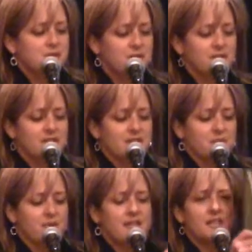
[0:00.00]

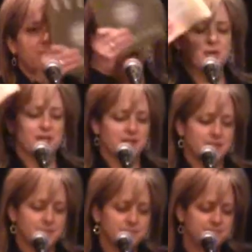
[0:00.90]
currently reading a book
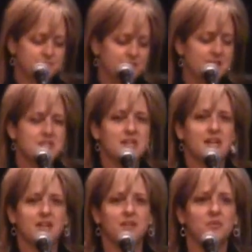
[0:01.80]

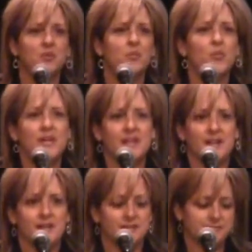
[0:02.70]
entitled
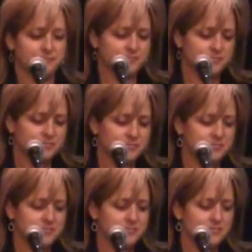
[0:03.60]
Win:
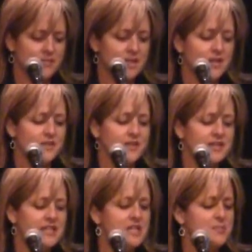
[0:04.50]
The
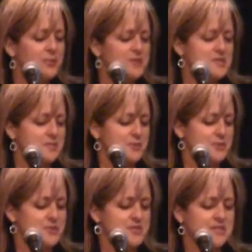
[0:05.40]
Key
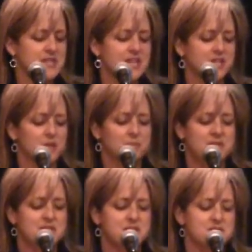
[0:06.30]
Principles to Take Your
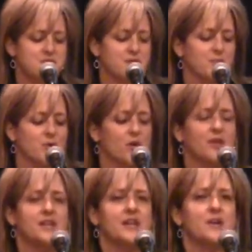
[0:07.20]
Business from
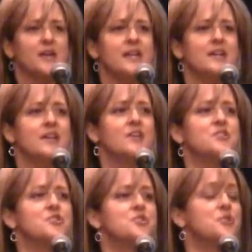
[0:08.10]
Ordinary
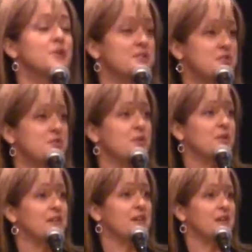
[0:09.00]
to
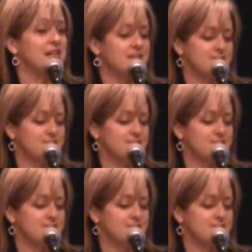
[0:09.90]
Extraordinary.